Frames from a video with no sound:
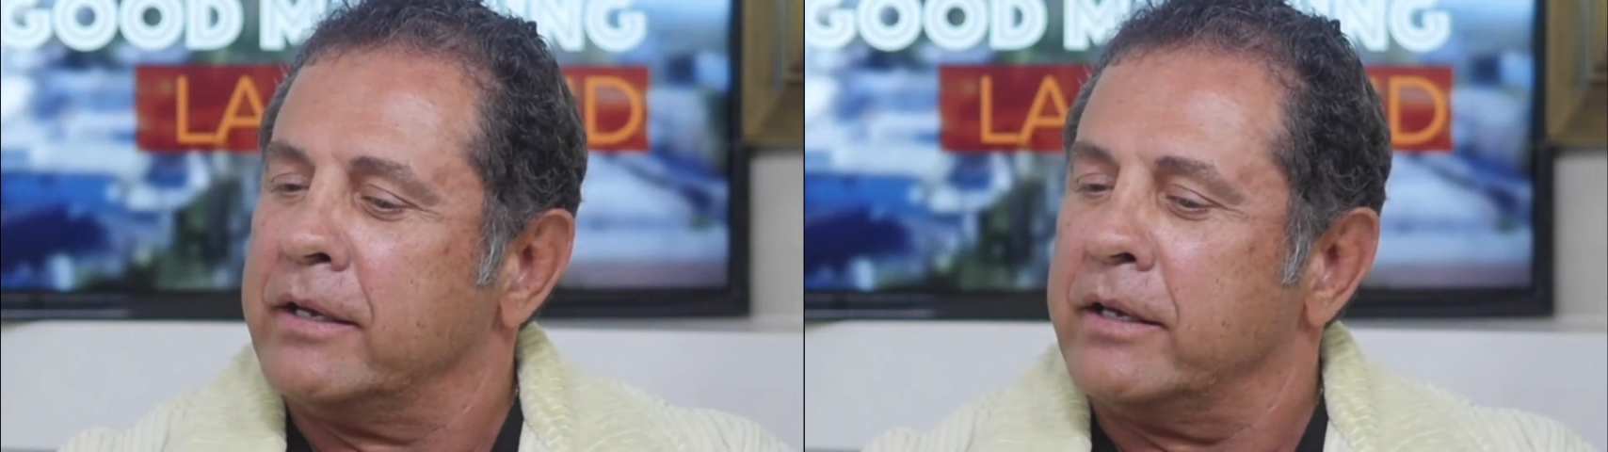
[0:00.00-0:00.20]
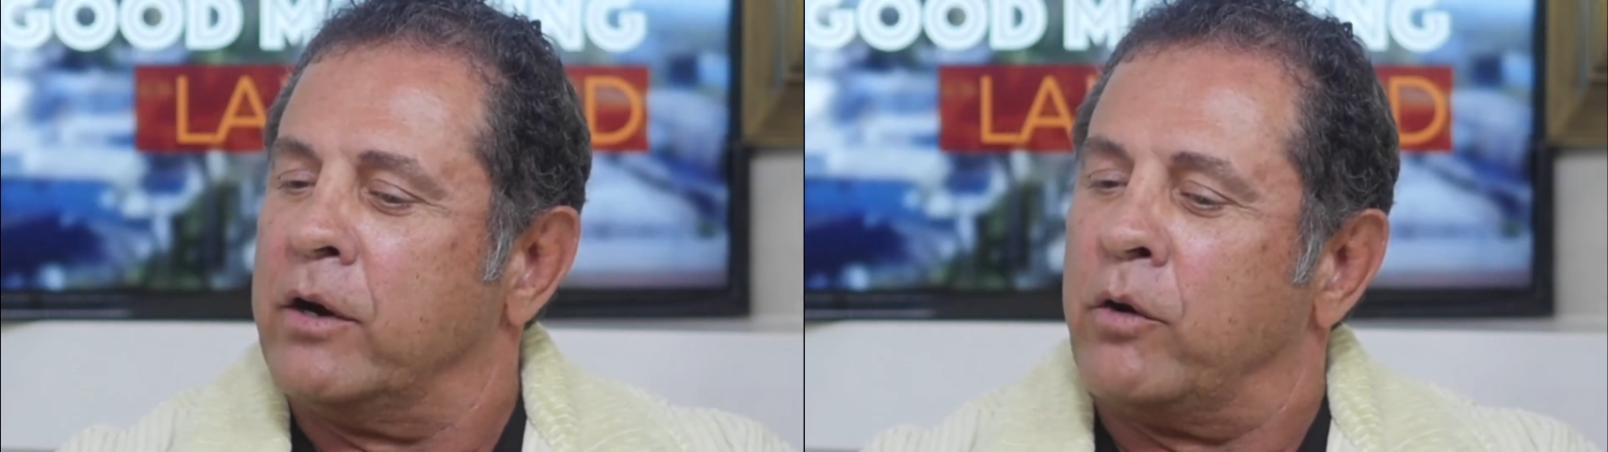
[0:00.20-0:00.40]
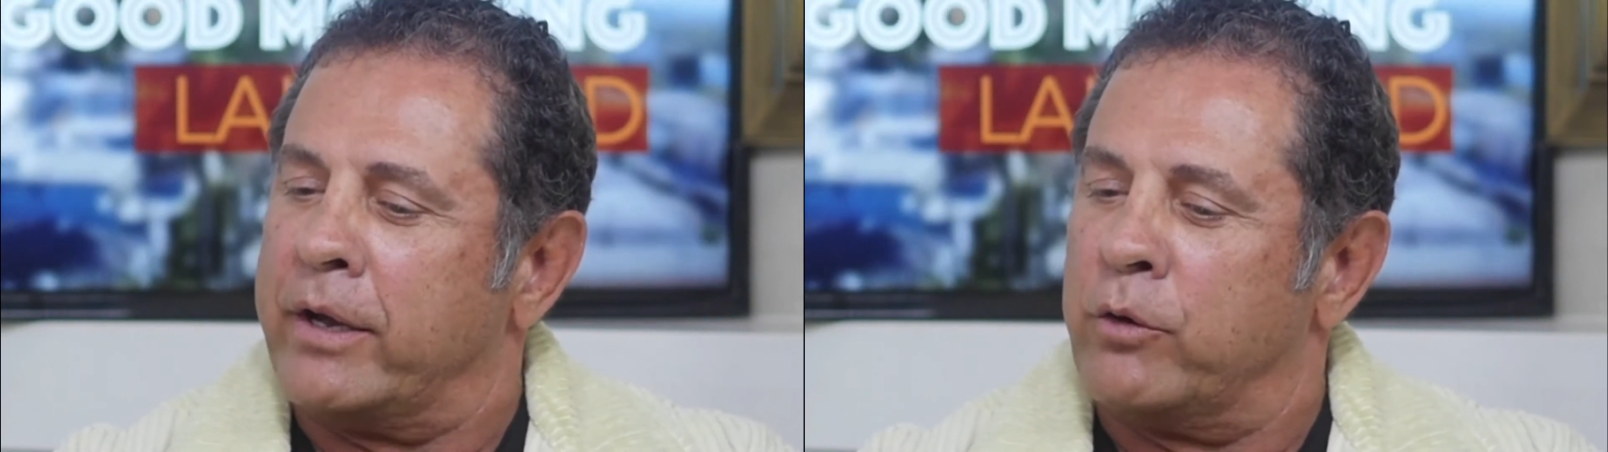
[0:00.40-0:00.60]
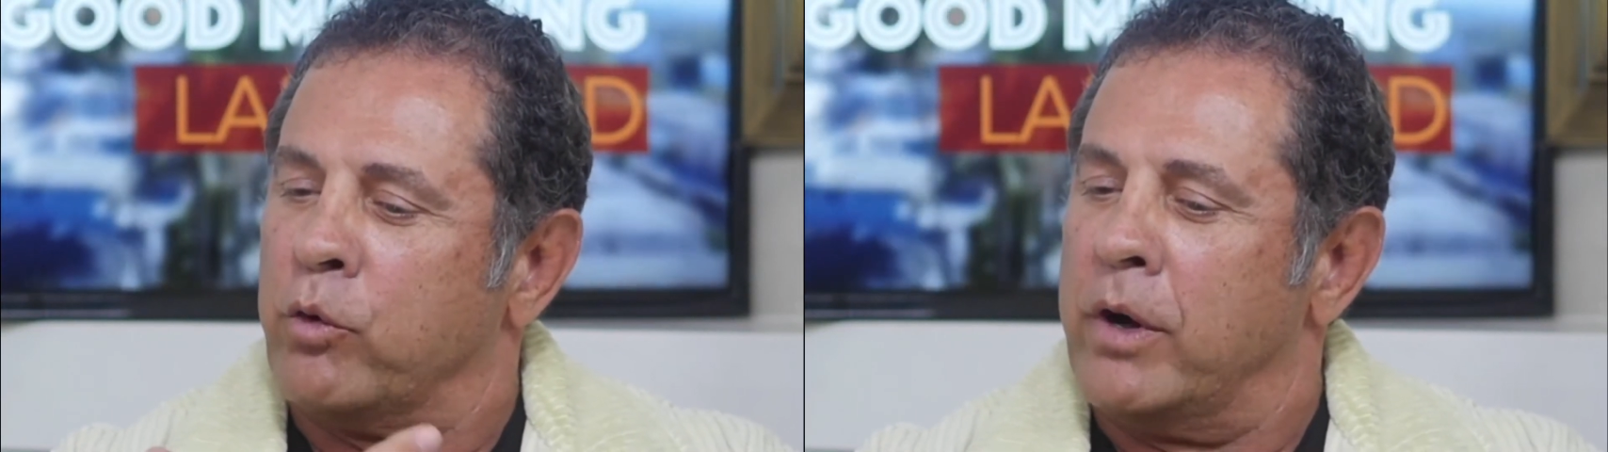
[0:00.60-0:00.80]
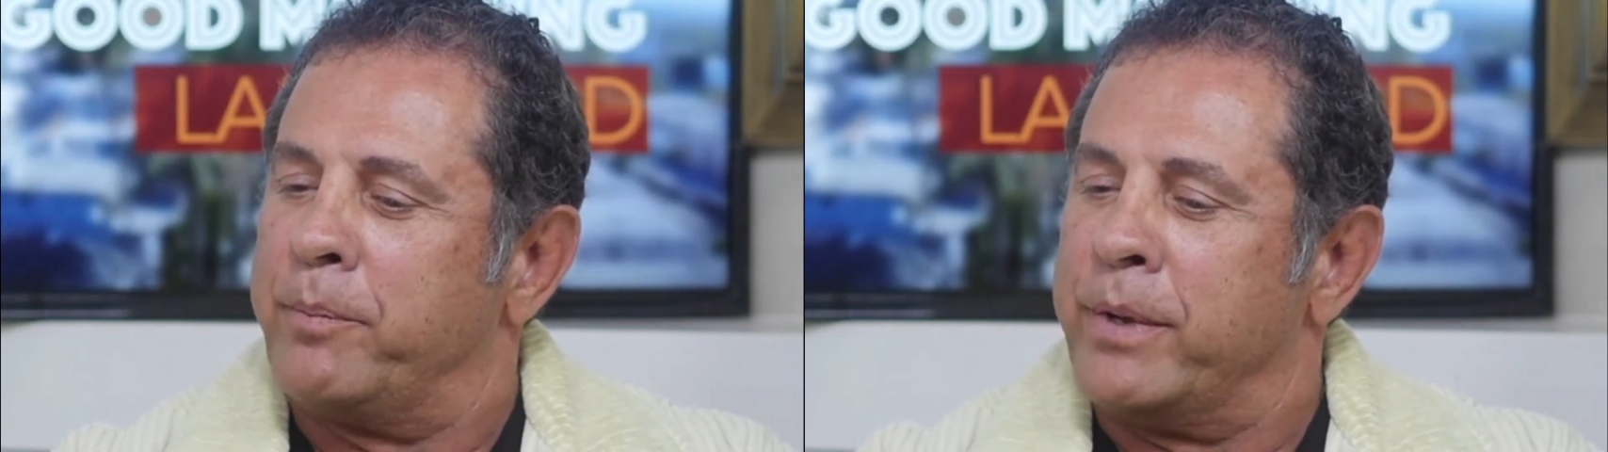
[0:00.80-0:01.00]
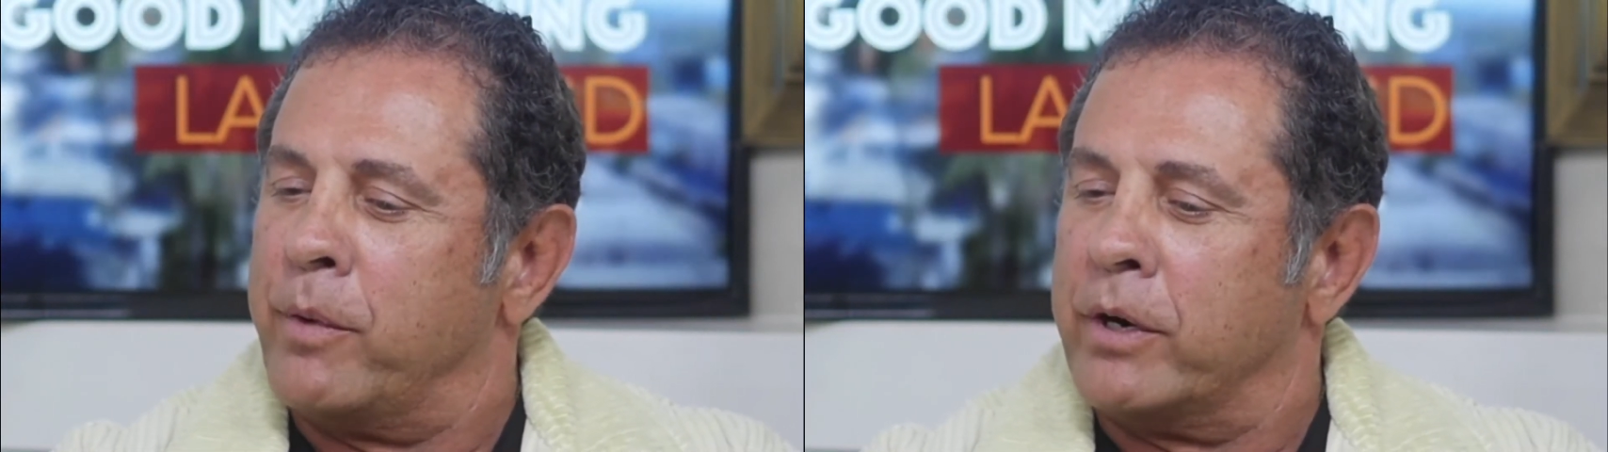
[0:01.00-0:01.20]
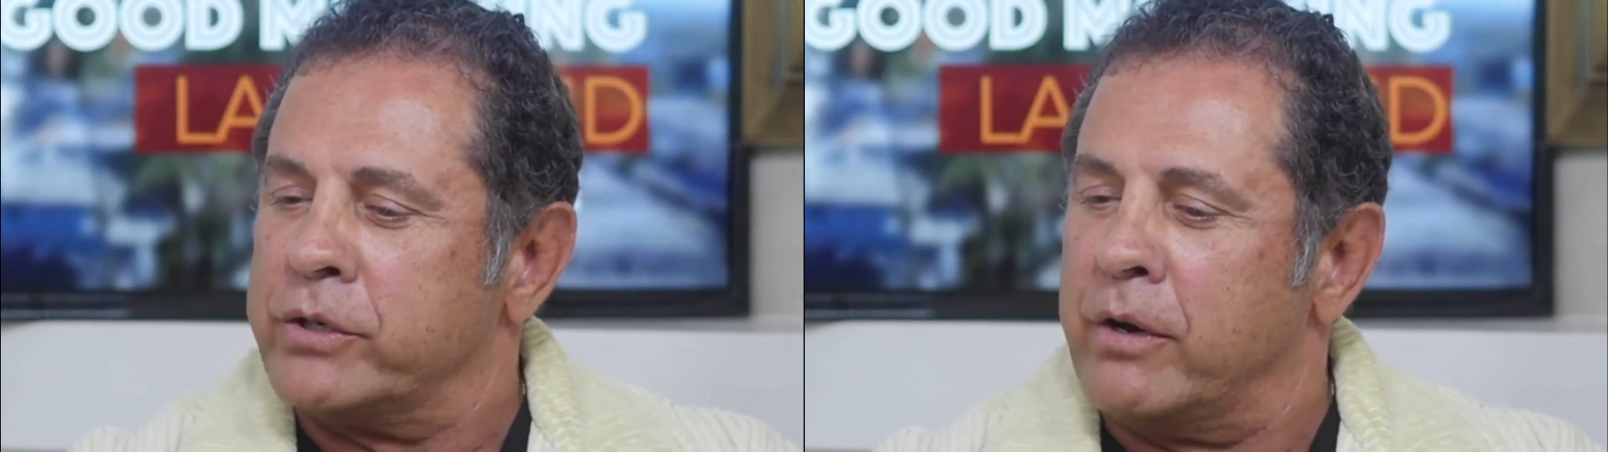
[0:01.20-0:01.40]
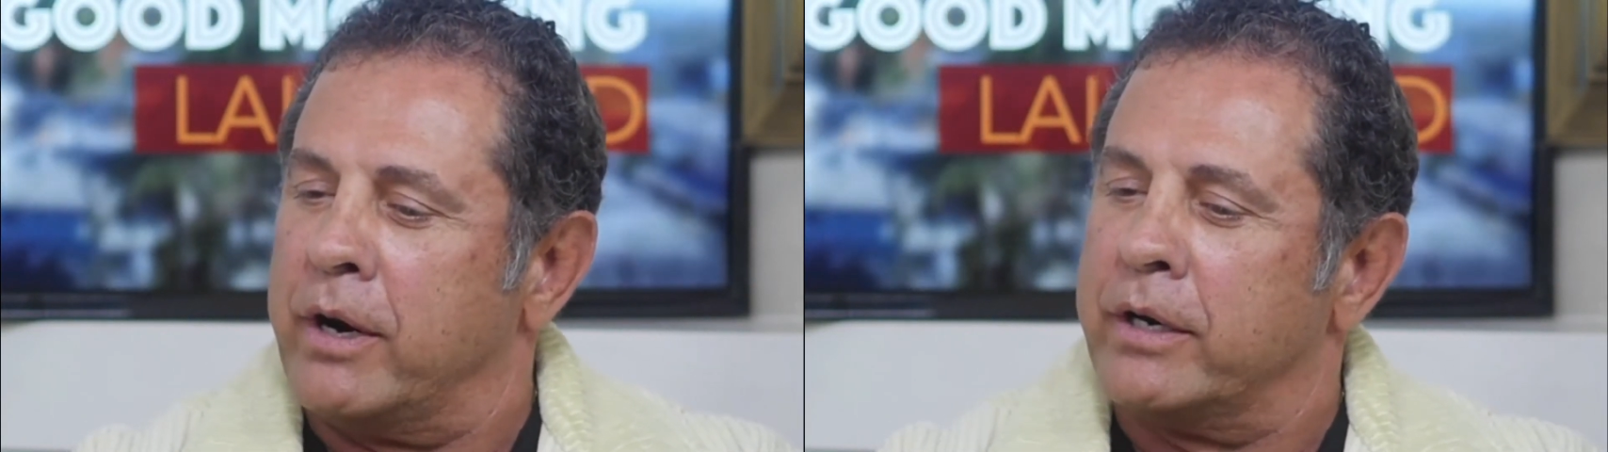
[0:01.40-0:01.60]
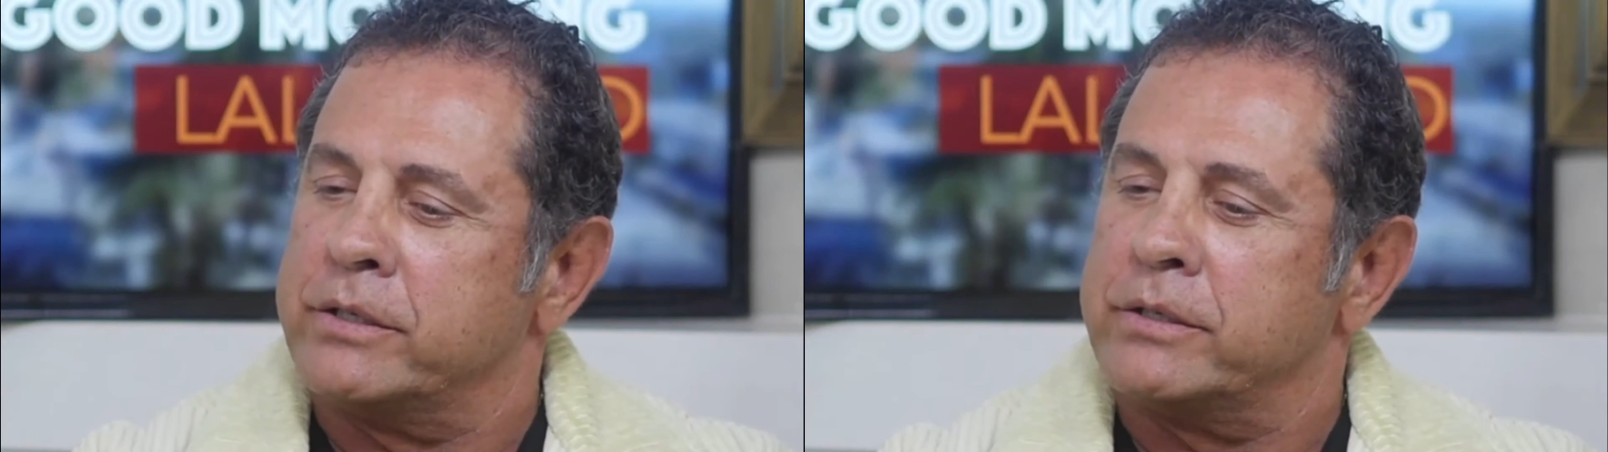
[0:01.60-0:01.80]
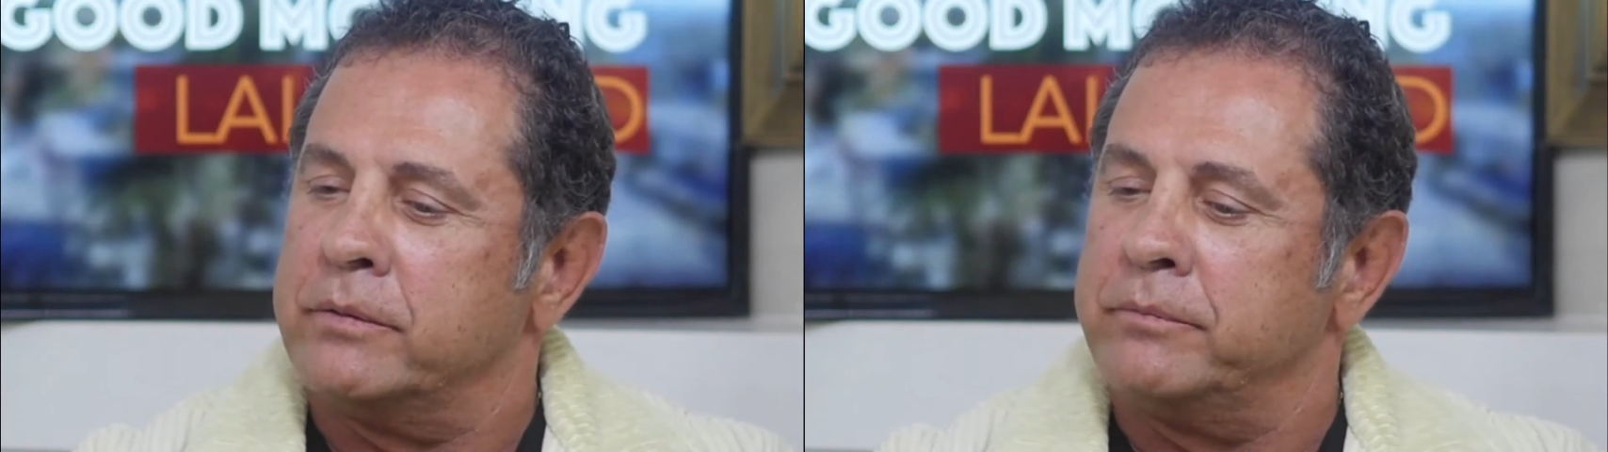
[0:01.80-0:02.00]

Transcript: you know, I grew up in martial arts.